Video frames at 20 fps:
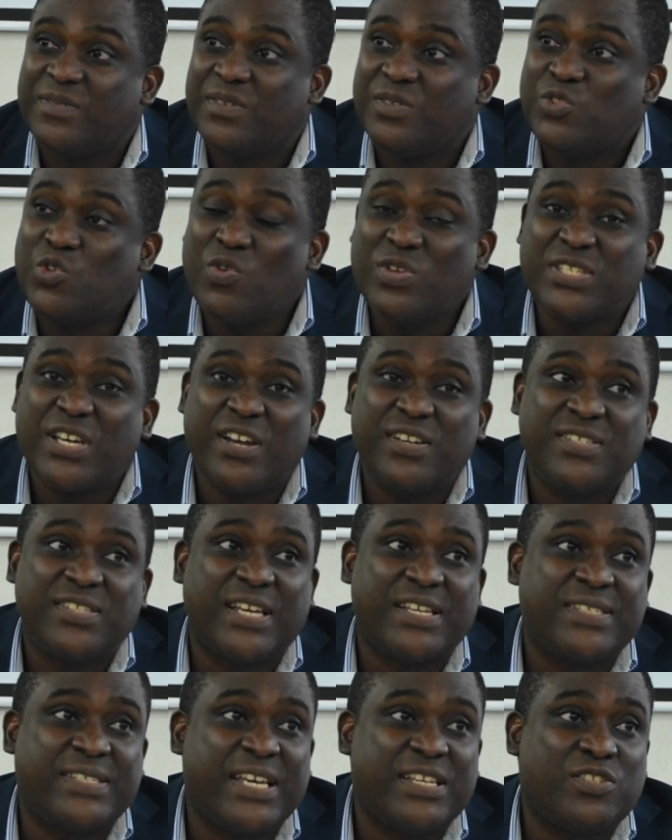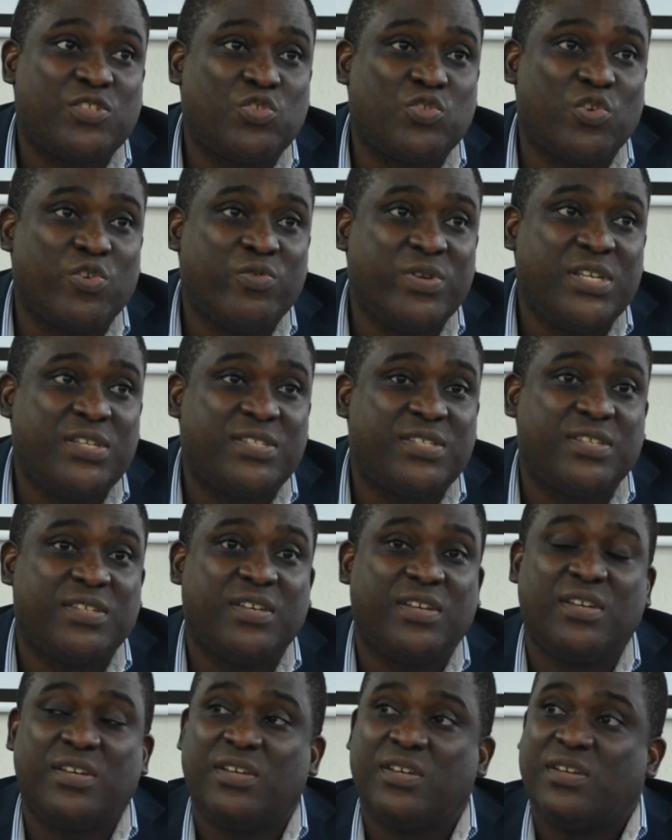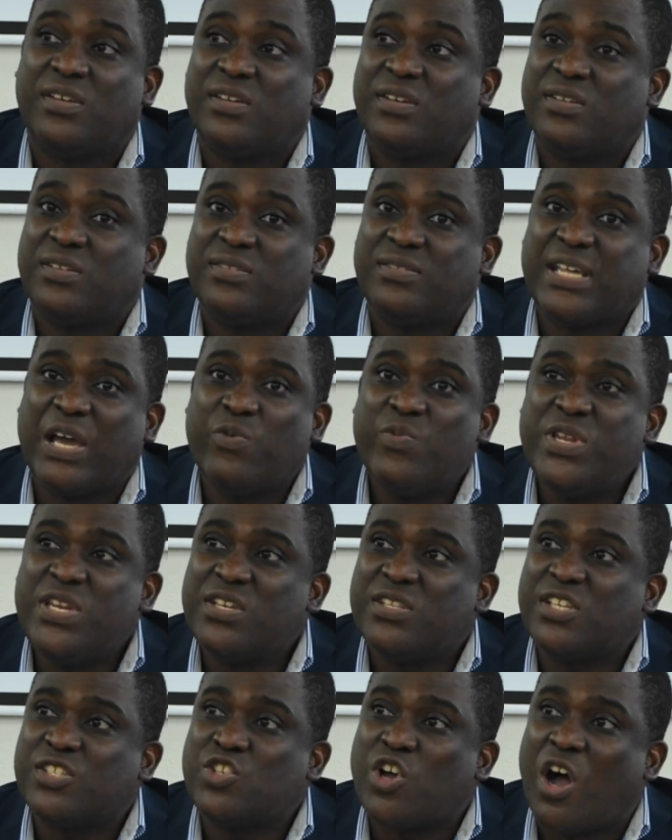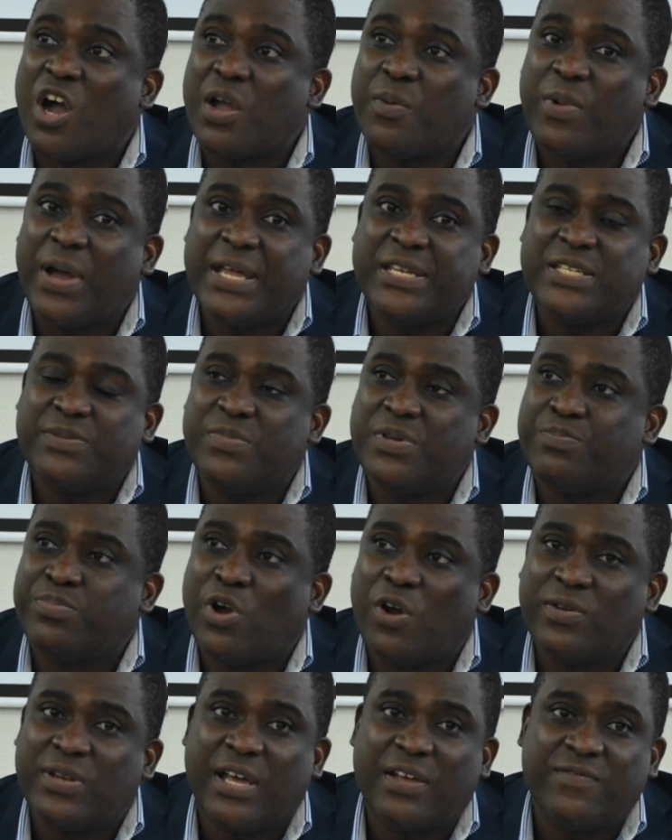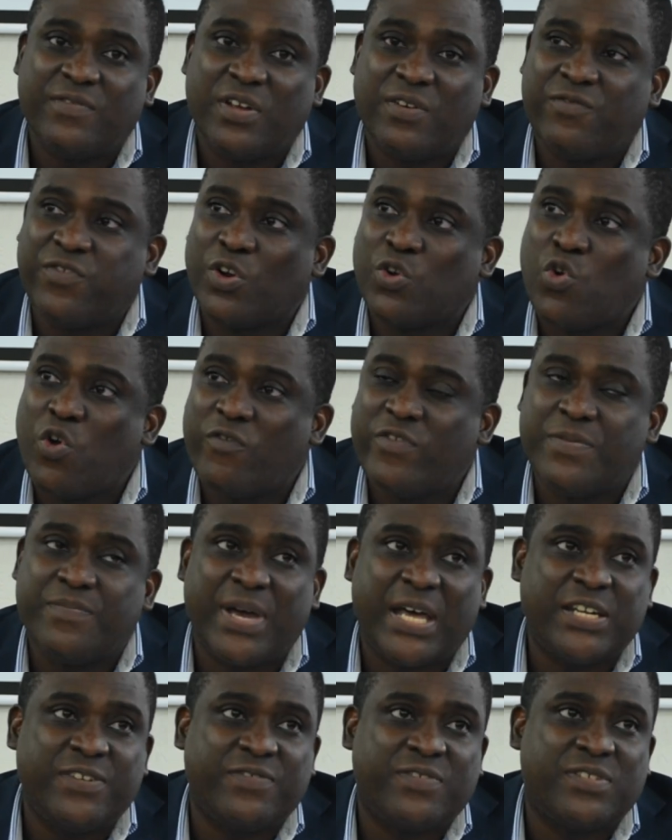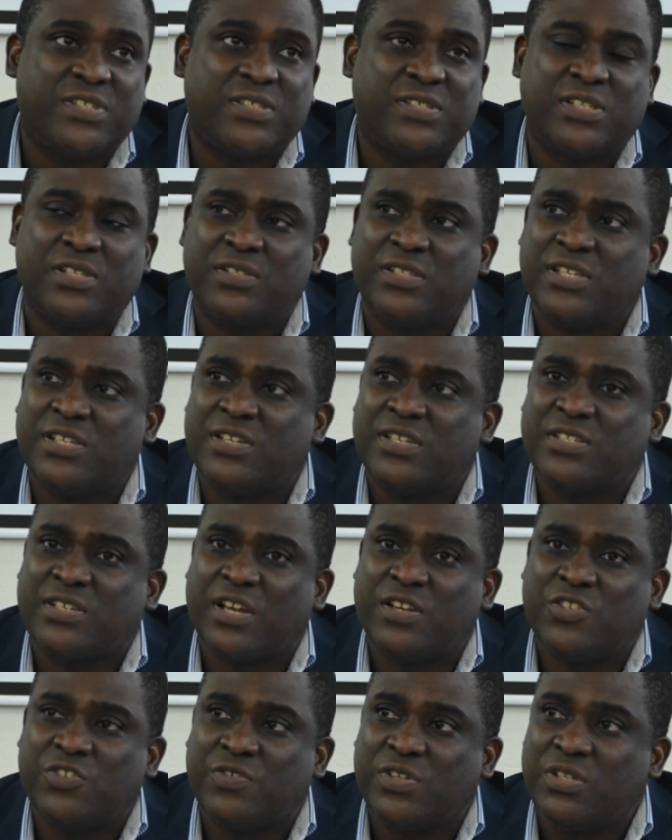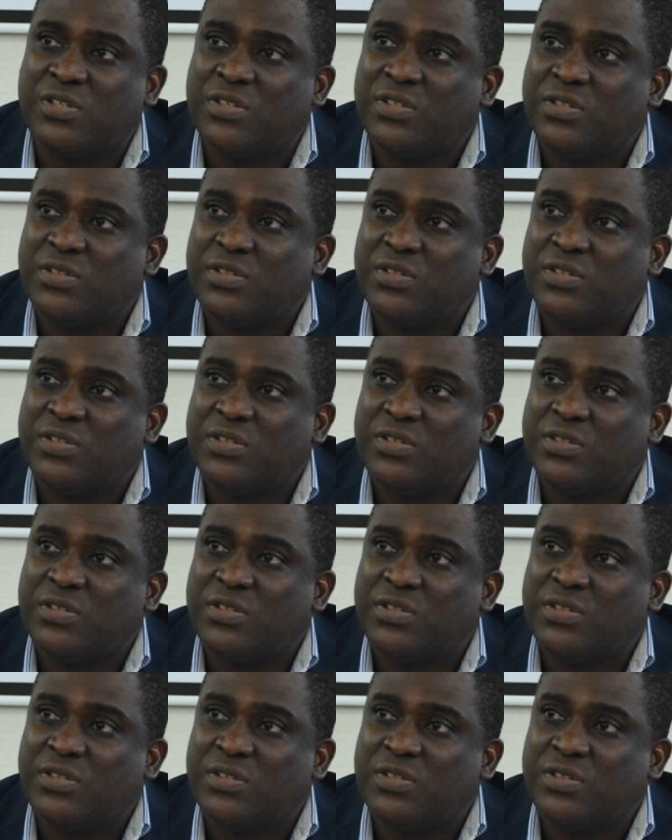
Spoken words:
Those are success stories that we need to talk about and to be proud of for a COVID management facility in this country.